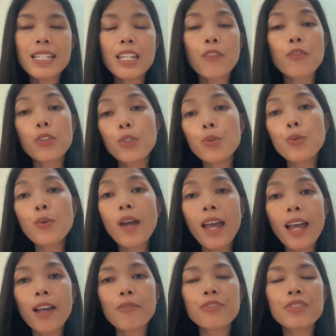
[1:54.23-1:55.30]
if you
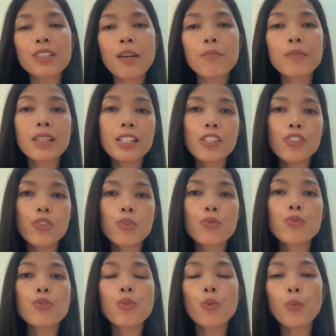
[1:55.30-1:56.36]
have some issues